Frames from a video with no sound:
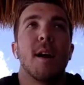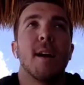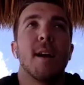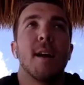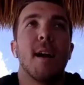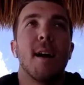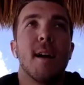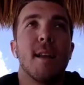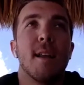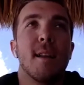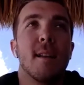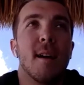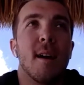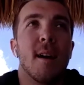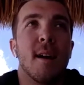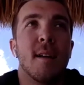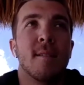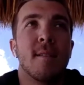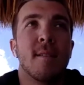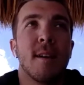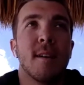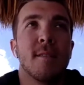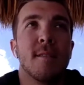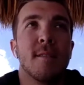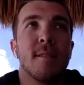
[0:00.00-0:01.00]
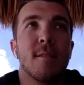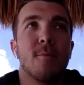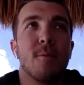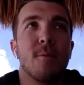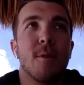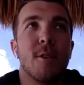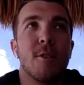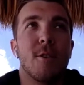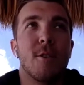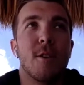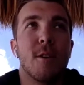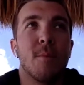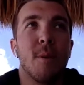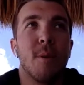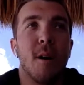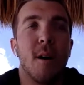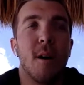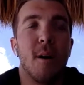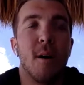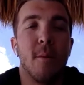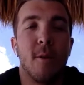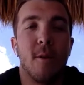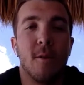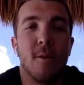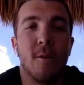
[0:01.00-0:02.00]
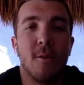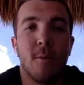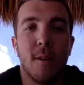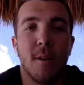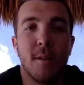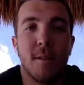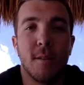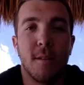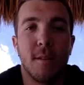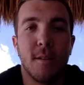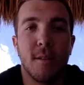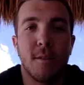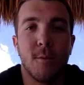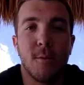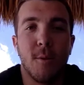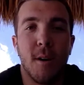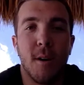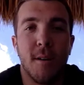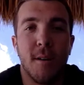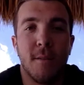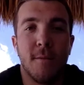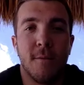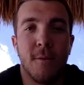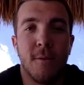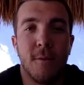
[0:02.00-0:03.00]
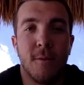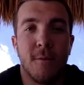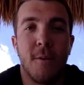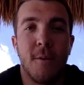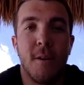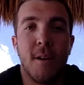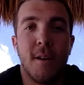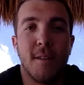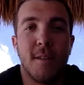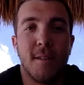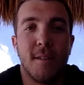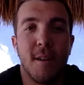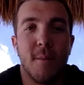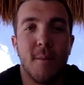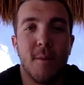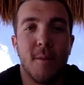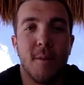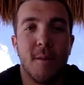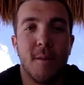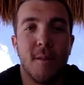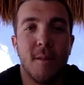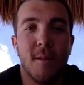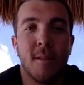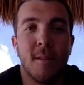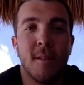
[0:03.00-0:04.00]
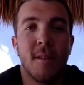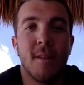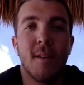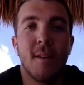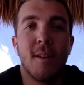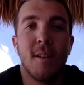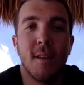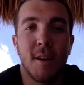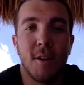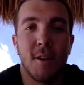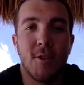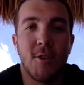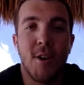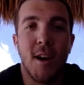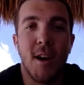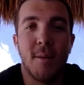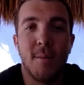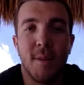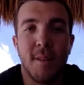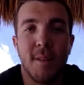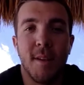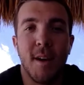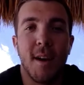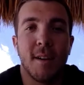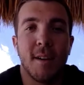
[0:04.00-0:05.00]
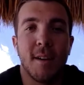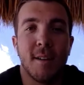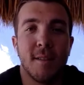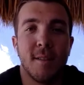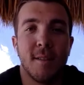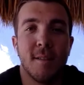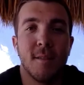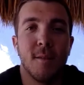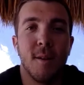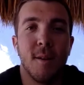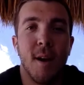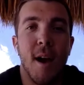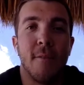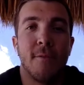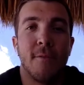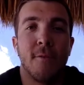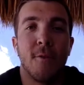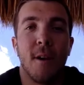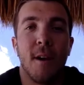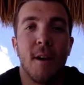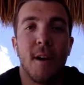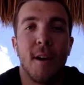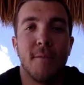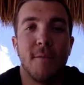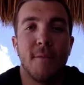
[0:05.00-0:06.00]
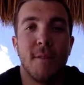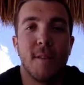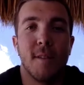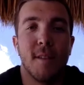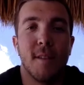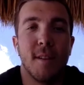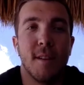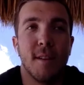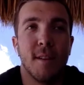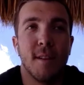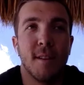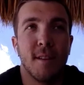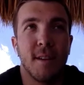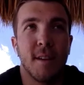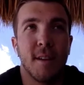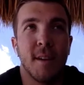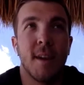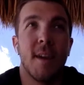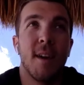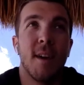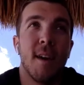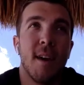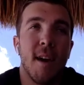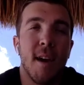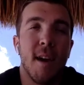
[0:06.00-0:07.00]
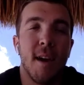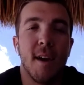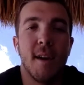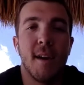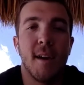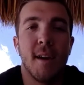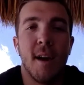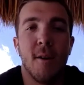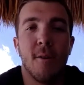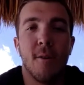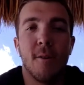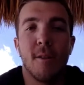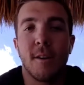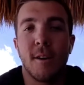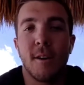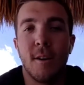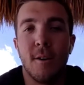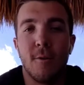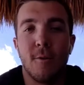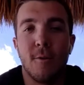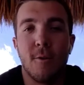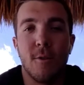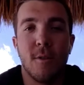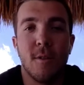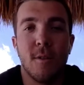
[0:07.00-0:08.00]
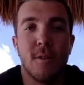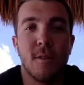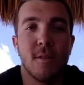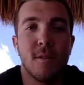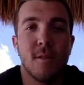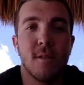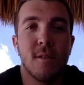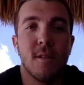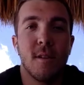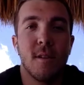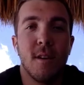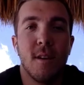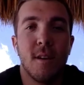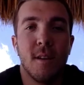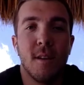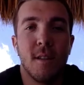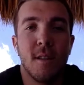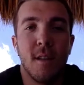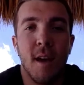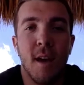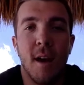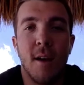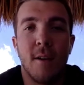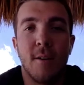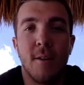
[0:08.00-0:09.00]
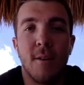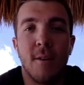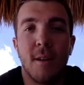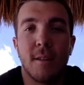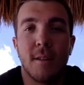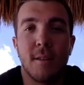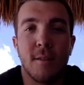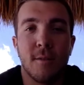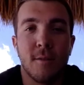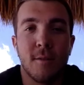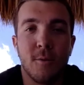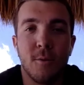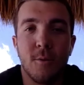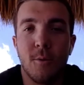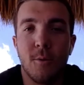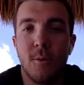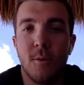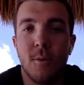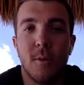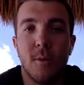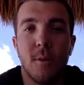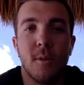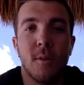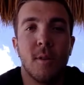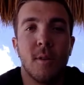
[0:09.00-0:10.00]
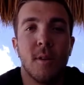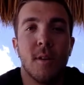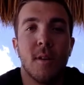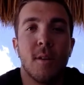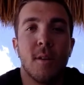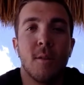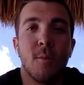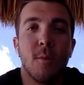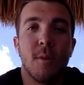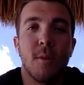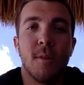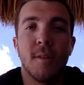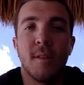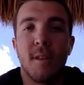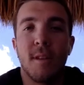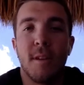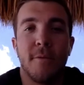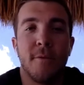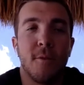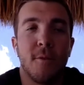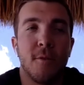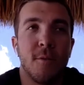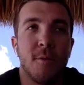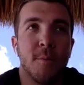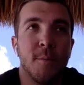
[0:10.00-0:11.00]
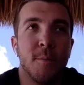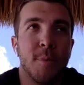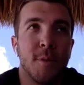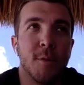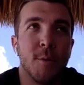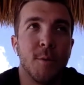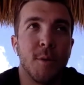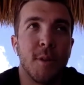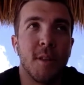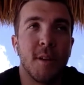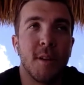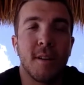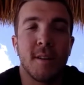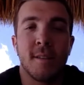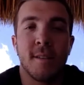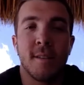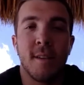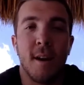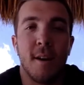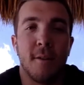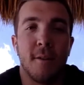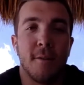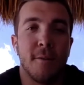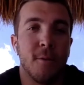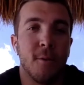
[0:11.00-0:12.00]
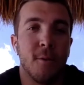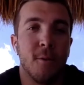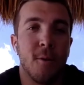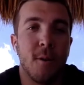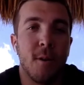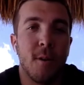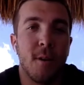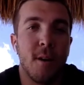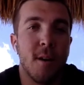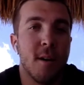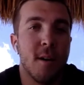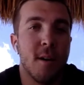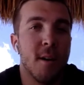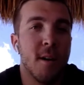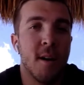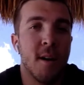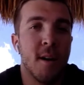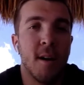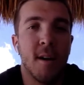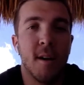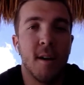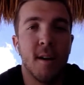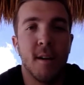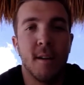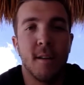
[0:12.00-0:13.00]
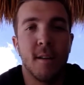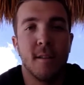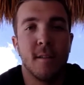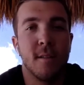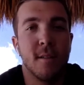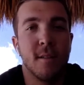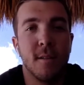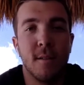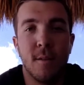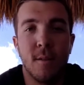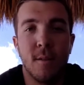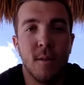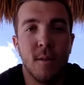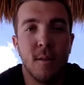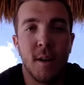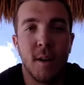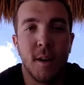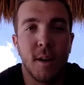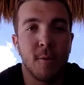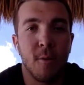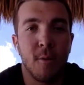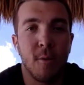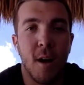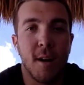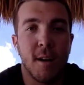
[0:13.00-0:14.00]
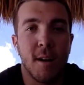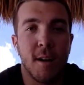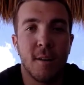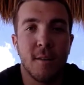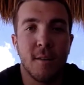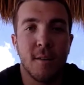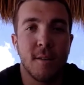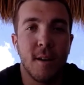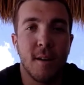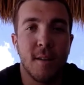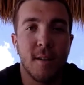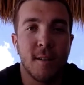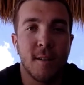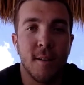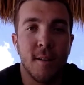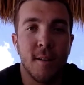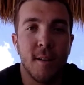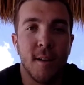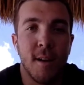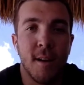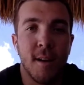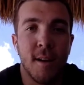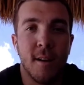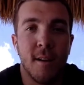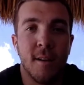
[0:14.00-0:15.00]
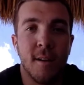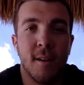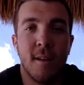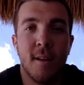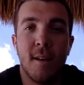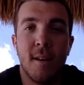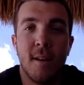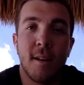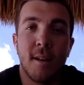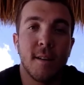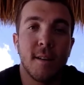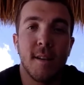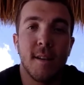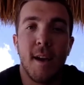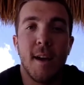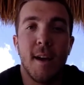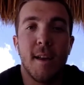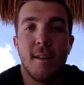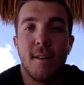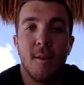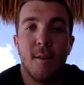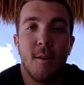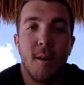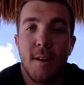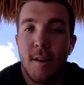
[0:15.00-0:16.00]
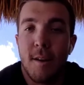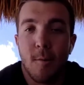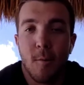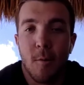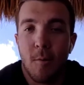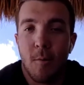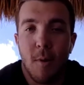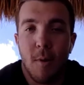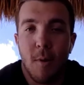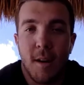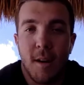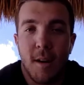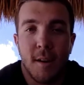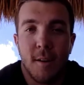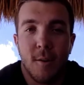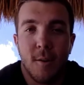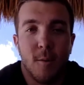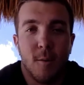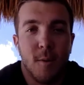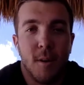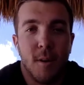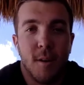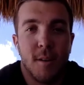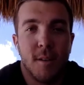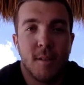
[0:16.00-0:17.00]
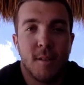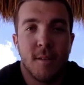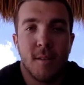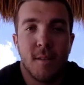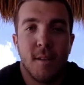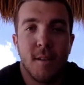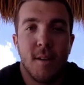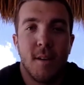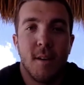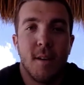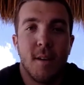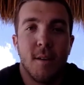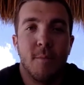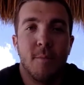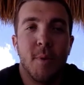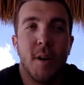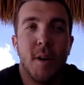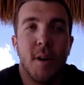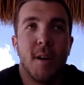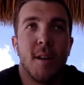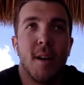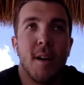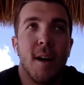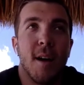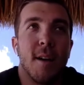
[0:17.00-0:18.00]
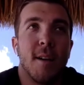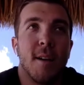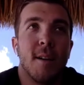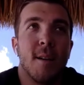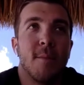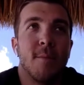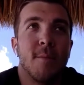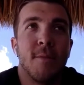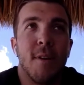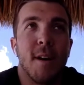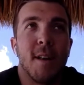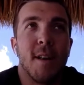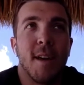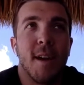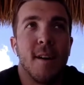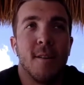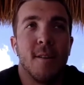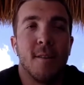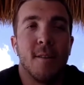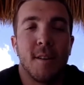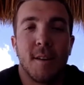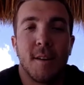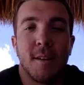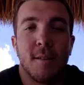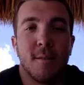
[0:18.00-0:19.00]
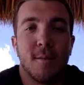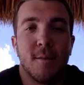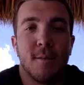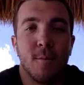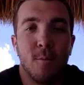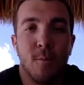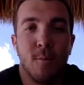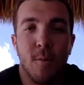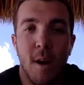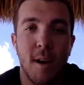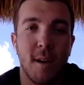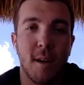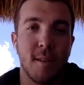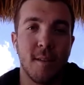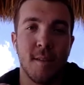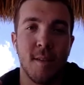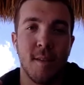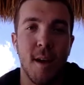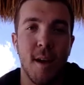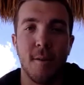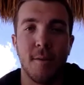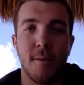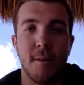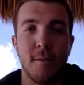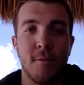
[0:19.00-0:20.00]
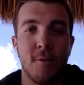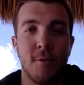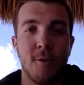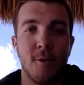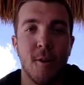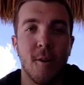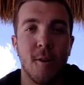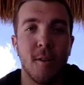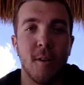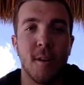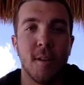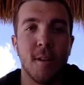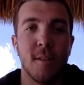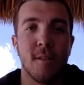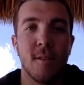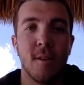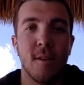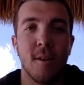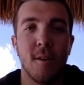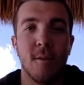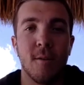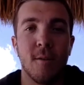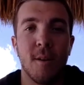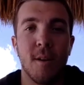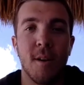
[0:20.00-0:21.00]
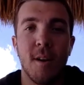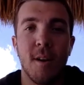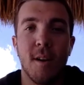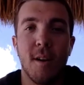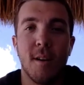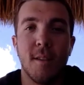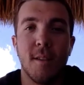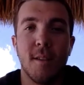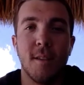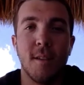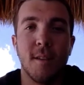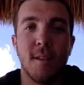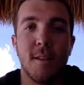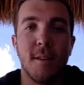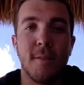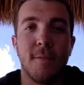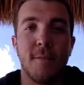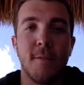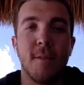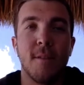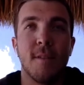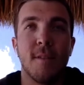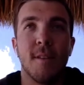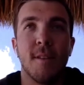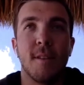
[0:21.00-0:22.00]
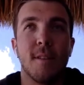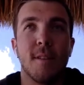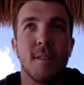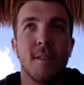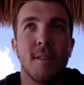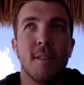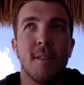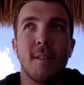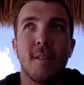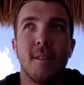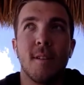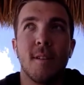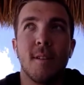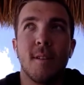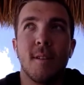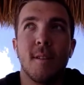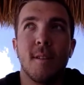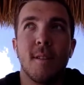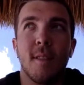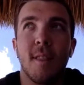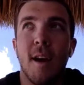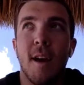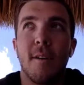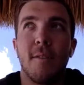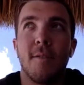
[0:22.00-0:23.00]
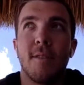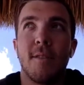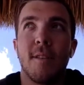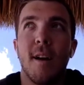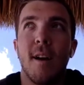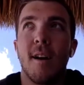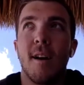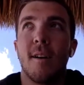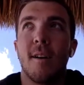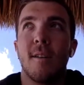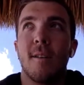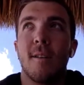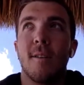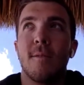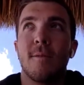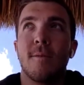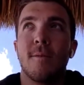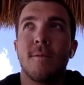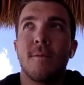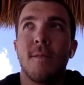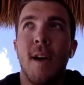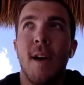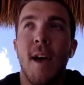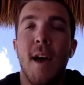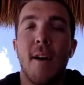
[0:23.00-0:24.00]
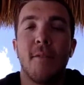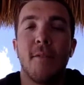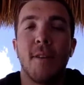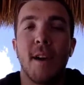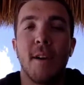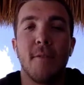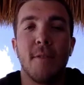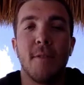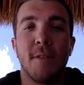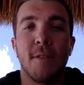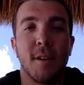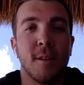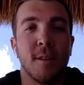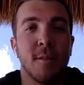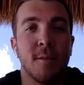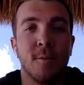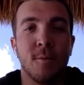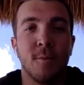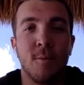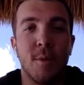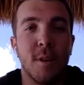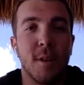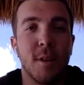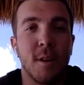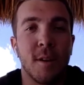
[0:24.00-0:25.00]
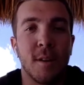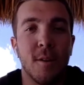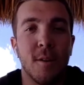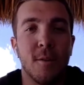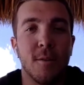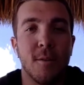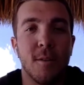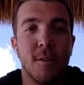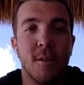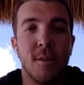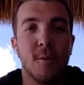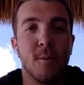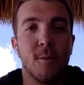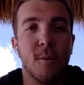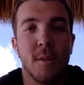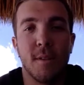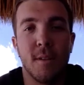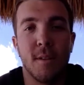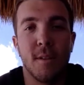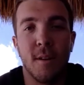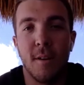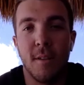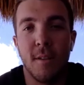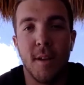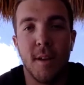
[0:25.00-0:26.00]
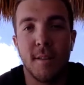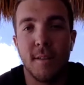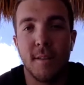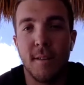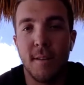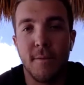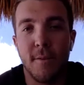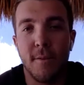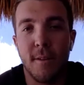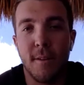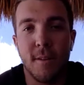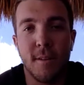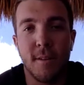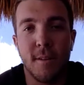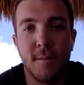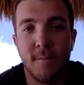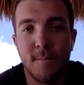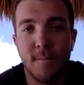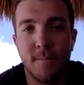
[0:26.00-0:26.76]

I texted Richie Palmer, who runs Elite Squad, for Freddie's number, and like shot him a text after I had visited, and like, hey, how are the coaches? How do you like the school? What's the difference between like South Florida and like Rock Hill, South Carolina? Because I had no idea where Rock Hill was, but I ended up finding out it's like right south of Charlotte. So the difference in lifestyle of having everything really close to you wasn't all that different.